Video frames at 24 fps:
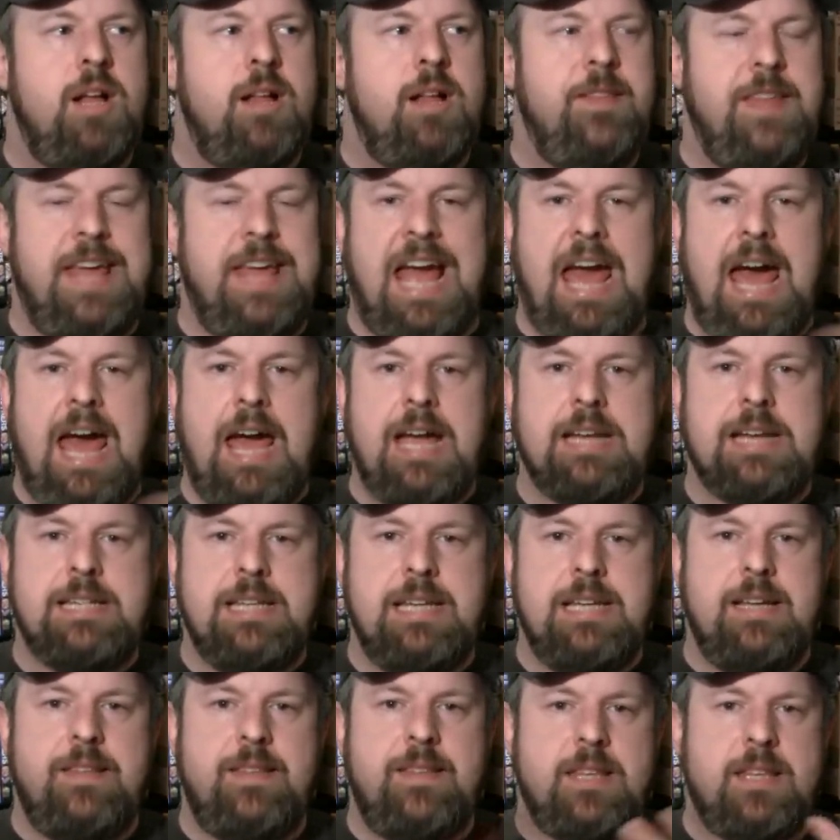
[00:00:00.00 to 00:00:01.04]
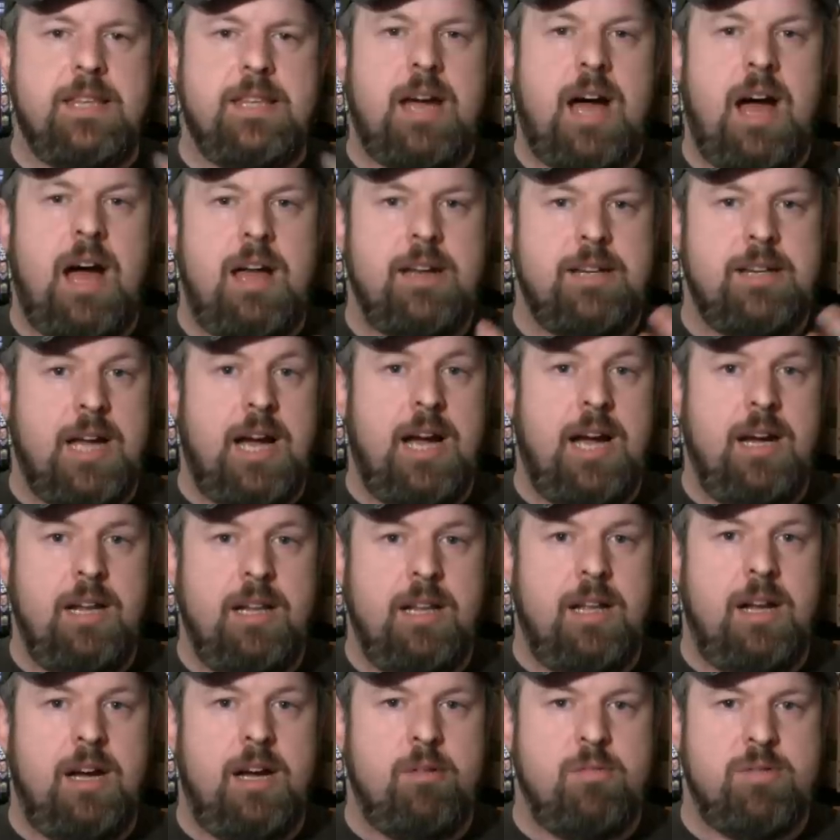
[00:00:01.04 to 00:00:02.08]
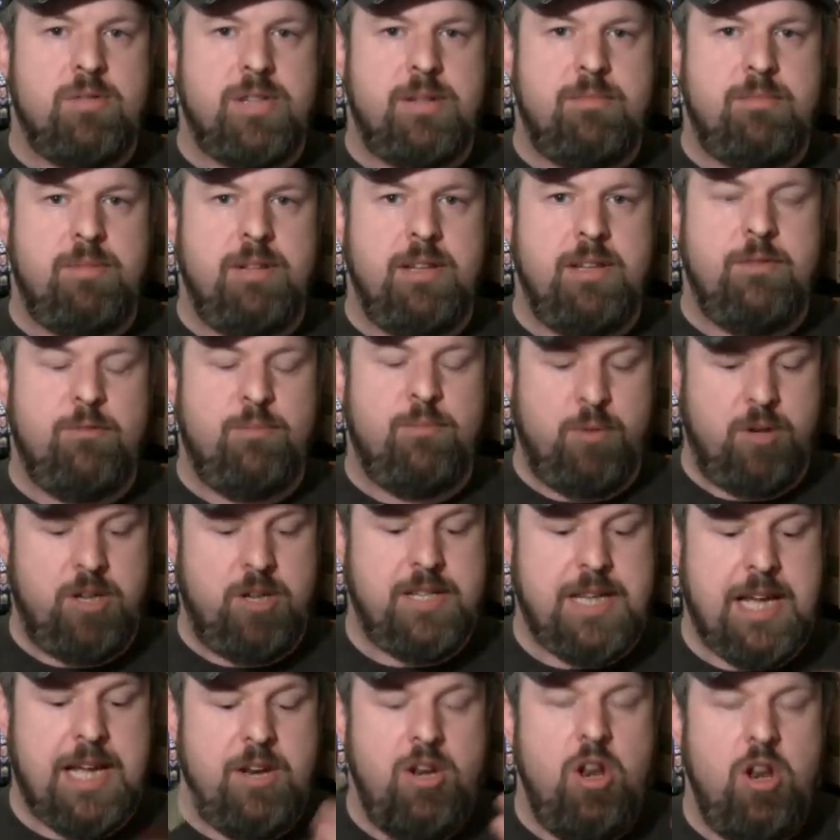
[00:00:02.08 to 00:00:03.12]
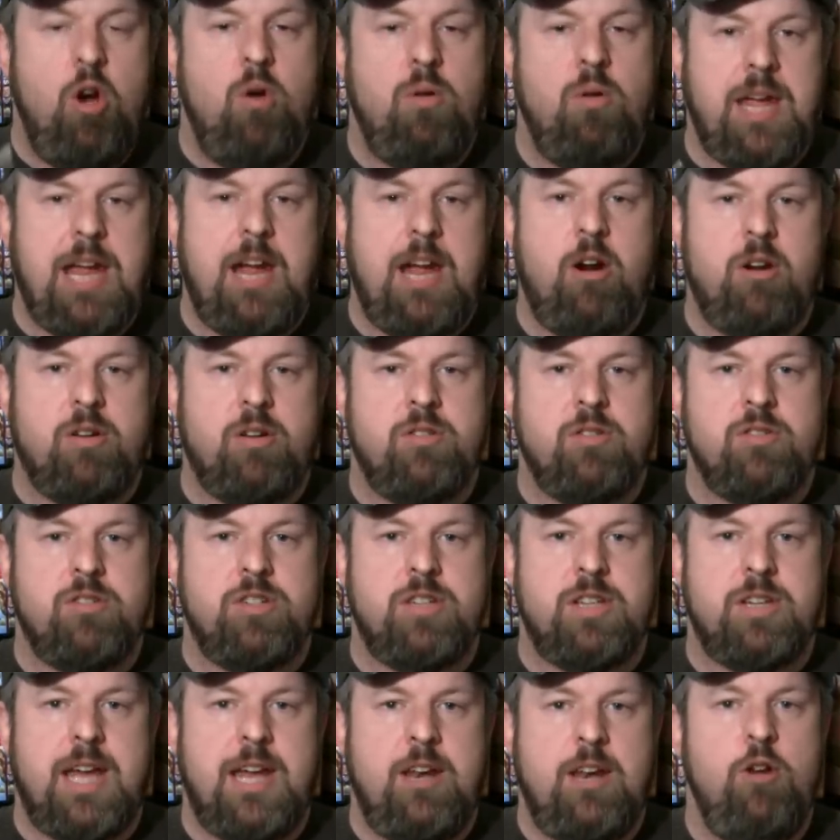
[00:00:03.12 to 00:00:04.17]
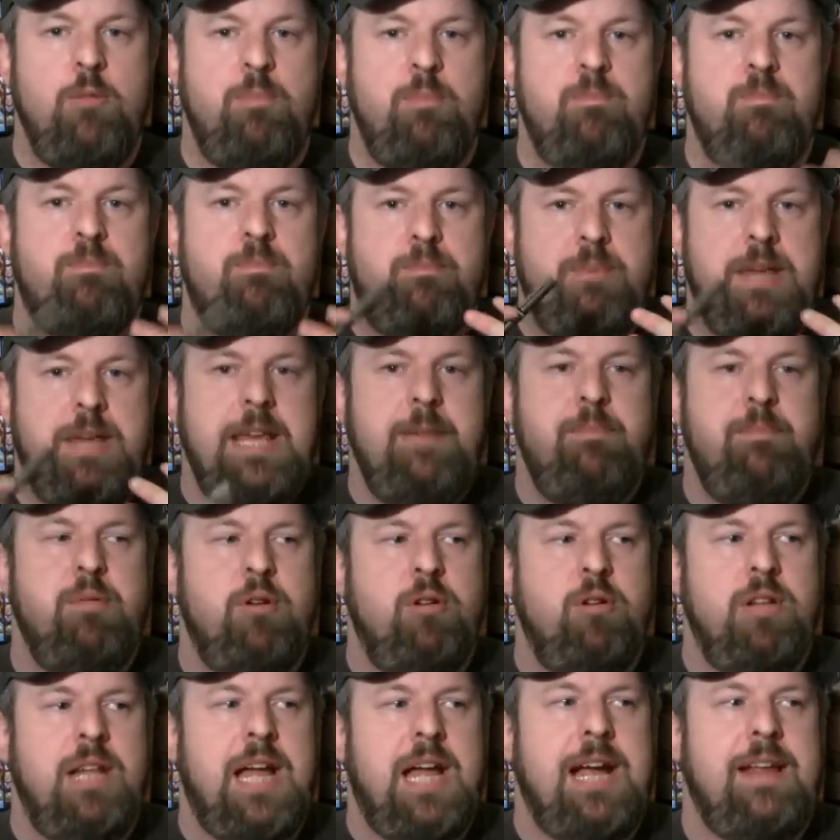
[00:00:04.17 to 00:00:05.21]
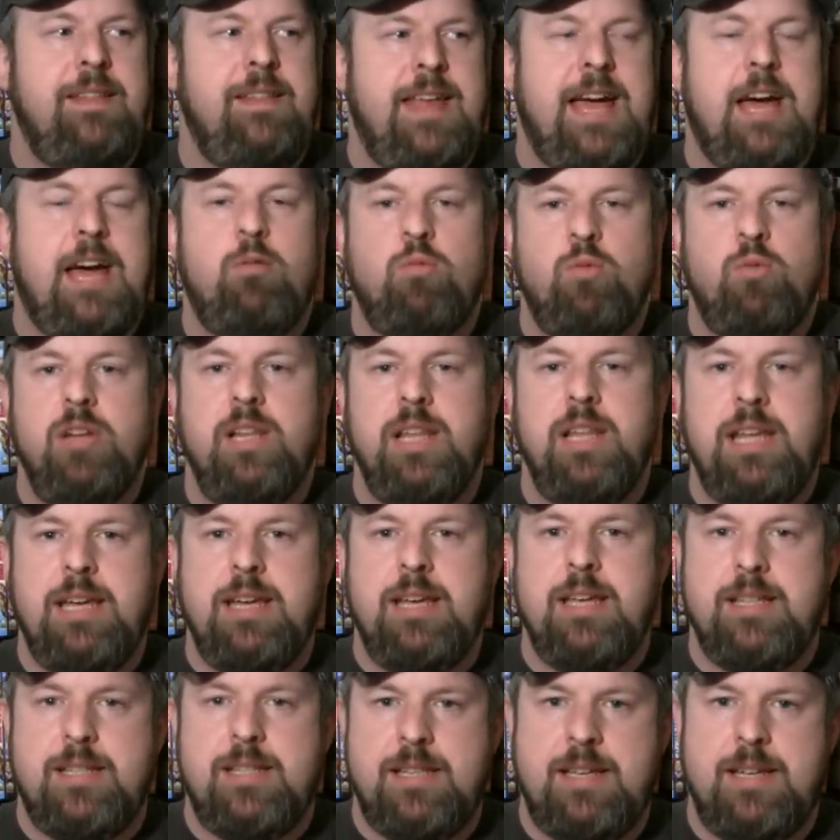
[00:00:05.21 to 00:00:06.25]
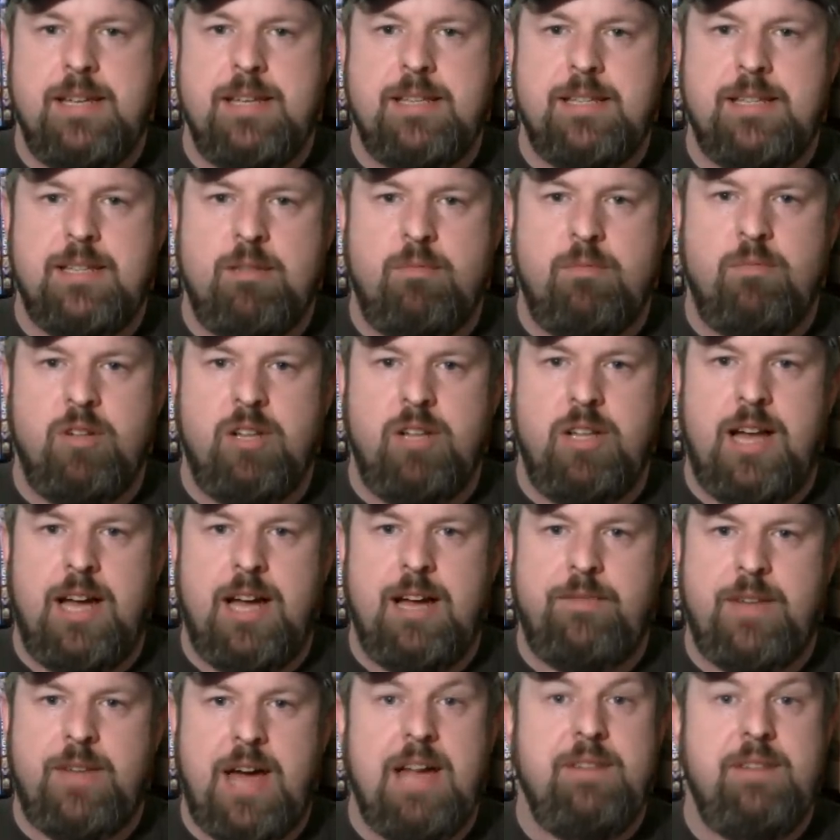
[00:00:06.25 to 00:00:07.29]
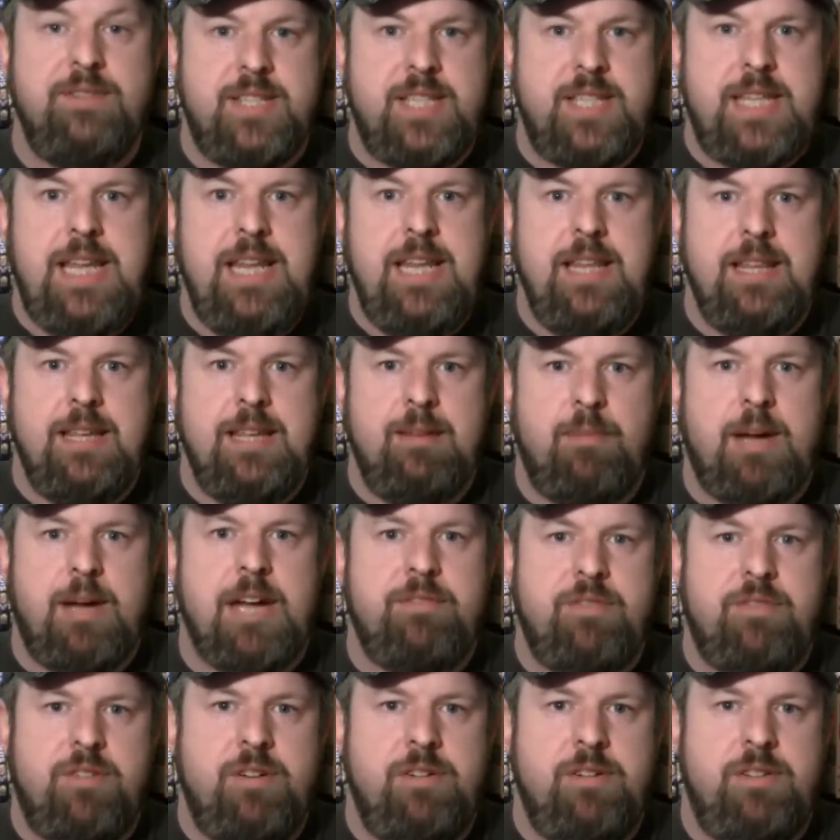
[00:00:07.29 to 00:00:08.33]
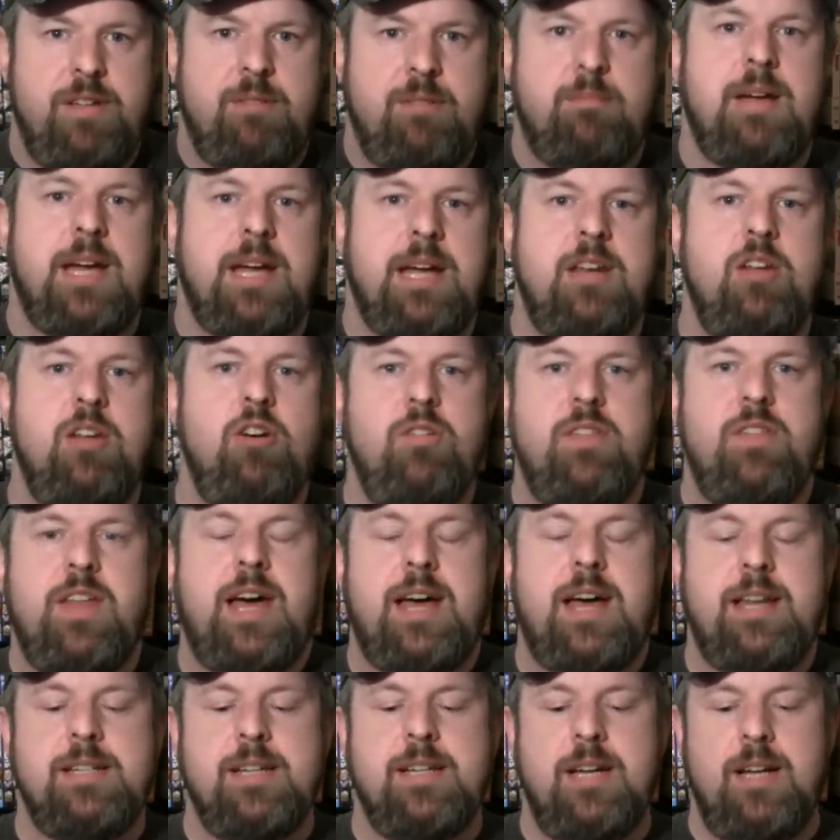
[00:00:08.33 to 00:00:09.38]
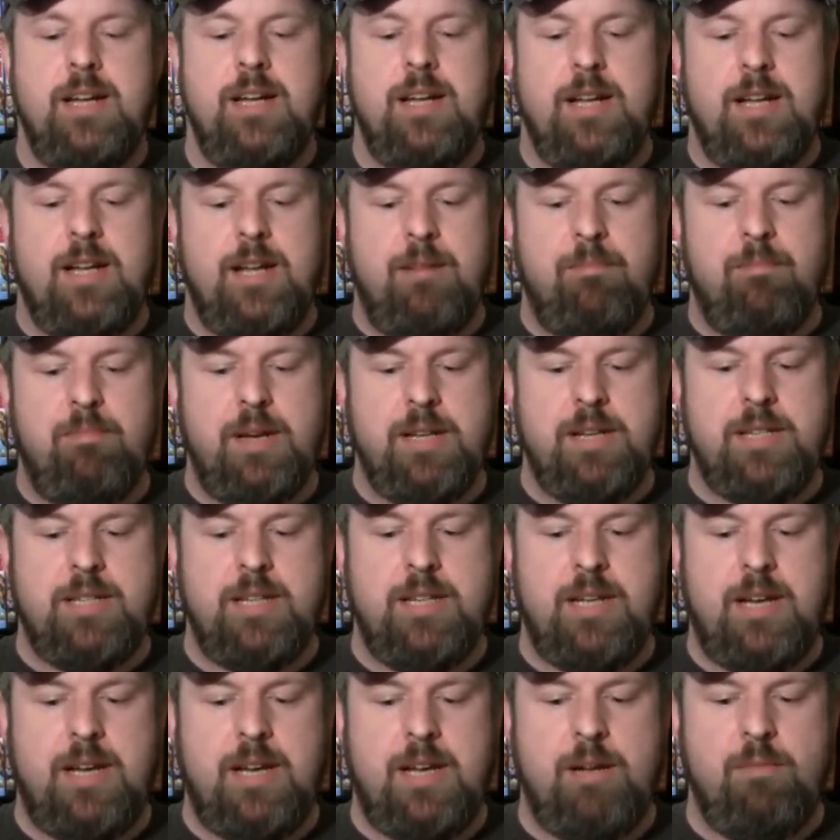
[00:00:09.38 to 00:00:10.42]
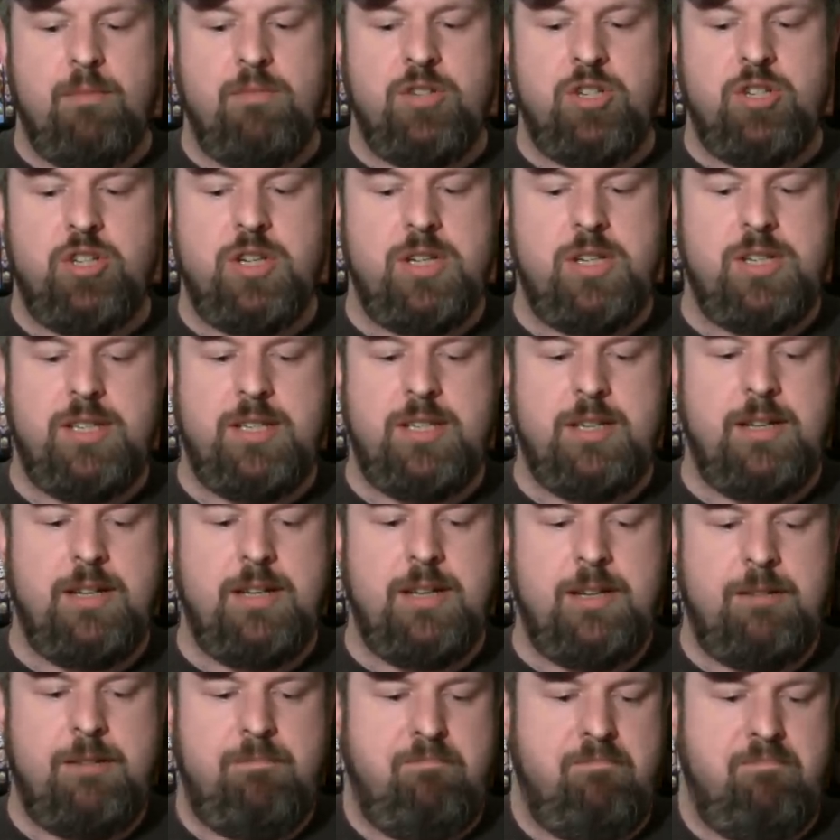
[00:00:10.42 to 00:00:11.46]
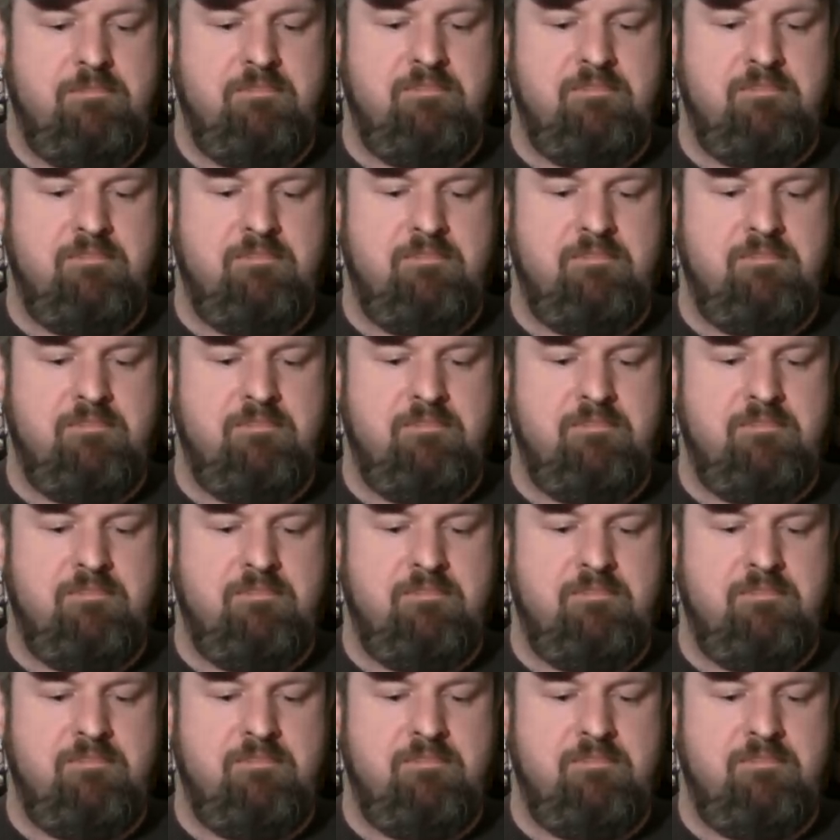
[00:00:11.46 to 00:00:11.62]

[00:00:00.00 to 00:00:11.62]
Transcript: The acting and the dialogue was unbelievable, because I know characters, I know people like that really exist in real life. I've seen them, I've heard them, I know that. But it was just bad